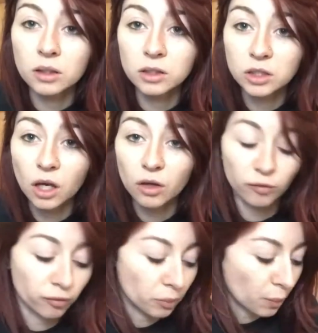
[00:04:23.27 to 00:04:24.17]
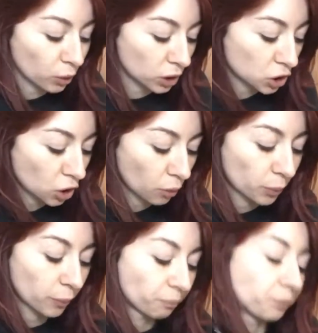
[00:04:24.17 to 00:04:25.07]
So from the Body Shop,
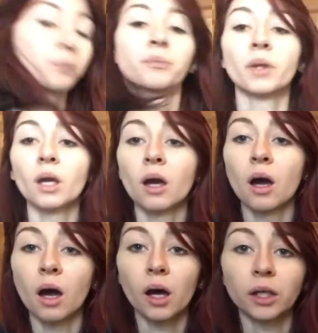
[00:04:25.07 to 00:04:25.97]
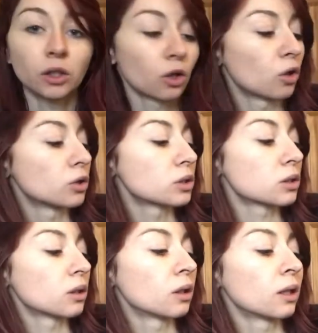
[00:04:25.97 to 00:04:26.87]
I got
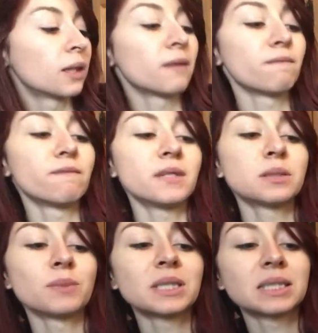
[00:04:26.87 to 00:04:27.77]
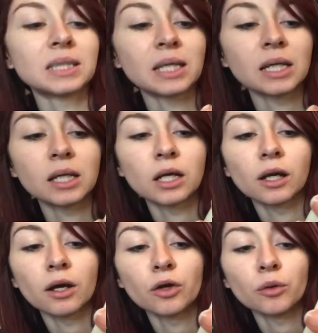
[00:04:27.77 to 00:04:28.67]
Vitamin C
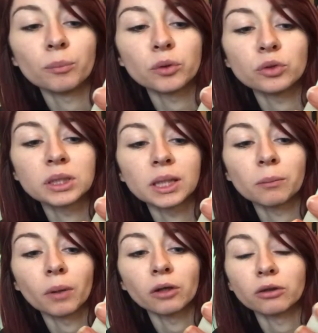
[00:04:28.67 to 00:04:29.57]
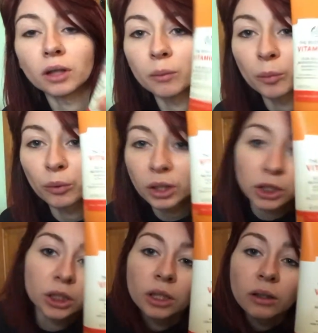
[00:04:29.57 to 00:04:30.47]
Glow Boosting
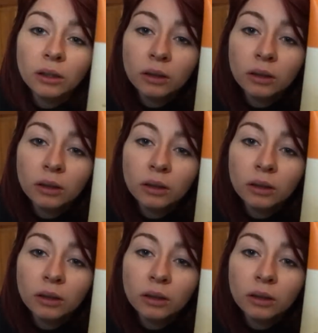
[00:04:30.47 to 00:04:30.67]
Microdermabrasion.